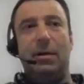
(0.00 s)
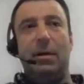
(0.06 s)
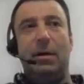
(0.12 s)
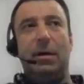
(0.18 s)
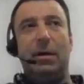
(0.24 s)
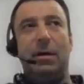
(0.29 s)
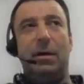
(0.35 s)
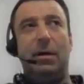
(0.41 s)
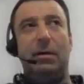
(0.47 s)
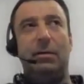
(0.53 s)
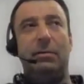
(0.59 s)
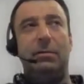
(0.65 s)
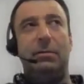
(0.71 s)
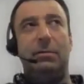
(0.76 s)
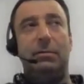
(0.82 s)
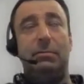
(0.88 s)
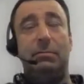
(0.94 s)

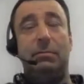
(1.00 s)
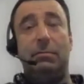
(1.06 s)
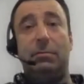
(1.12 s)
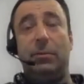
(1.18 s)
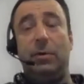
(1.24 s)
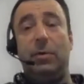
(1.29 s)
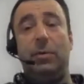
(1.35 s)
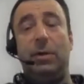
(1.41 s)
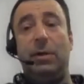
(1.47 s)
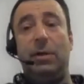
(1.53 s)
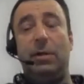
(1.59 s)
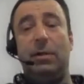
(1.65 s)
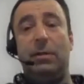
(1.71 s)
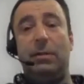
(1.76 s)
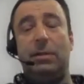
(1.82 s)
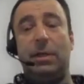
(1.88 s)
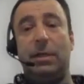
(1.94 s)
and we
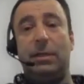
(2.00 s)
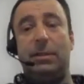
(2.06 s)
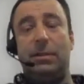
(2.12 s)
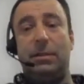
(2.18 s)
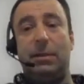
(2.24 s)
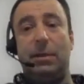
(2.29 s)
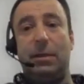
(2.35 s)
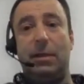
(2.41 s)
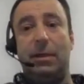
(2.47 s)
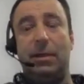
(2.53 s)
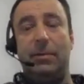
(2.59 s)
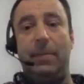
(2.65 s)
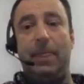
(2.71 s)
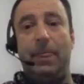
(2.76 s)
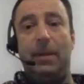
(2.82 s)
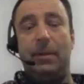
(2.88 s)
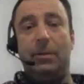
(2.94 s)
will just
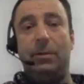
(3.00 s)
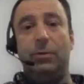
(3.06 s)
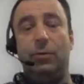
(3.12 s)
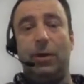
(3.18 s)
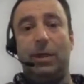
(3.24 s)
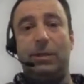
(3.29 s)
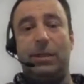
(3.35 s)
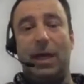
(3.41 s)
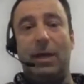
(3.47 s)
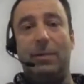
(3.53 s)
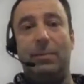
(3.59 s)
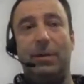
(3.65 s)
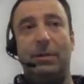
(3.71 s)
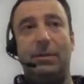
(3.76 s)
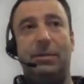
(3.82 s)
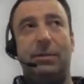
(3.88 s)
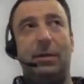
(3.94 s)
do
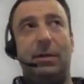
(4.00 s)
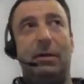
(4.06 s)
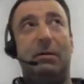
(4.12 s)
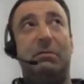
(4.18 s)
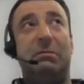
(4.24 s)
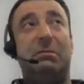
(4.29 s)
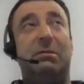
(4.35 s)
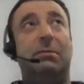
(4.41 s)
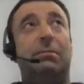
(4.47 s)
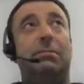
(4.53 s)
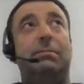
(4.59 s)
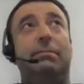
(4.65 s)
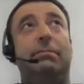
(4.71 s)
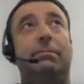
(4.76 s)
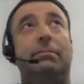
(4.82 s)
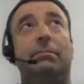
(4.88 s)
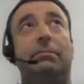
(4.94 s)
assignments, and
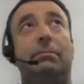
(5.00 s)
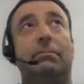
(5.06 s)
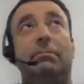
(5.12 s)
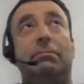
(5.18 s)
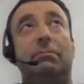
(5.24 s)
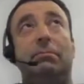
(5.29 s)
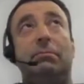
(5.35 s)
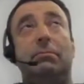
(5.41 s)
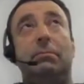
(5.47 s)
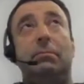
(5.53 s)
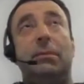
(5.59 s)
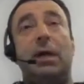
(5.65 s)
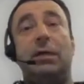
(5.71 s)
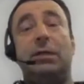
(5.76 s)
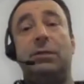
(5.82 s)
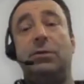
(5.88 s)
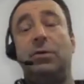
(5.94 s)

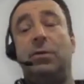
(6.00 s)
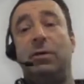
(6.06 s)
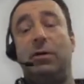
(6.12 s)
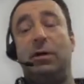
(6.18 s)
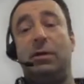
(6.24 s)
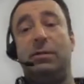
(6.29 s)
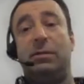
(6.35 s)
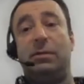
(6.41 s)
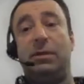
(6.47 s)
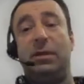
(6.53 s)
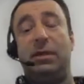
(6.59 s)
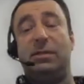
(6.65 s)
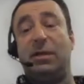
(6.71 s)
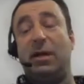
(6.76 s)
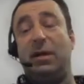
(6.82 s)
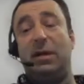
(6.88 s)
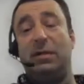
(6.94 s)
there is no
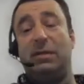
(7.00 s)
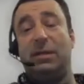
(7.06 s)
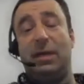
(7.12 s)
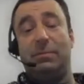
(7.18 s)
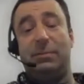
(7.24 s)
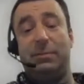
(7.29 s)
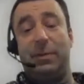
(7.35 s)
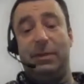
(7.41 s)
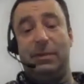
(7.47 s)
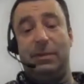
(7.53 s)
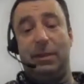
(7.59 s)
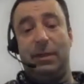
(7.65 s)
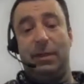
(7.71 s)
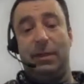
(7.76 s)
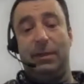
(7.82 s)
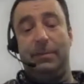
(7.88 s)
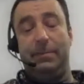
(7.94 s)
external exams
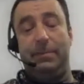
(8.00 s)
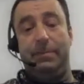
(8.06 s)
basically.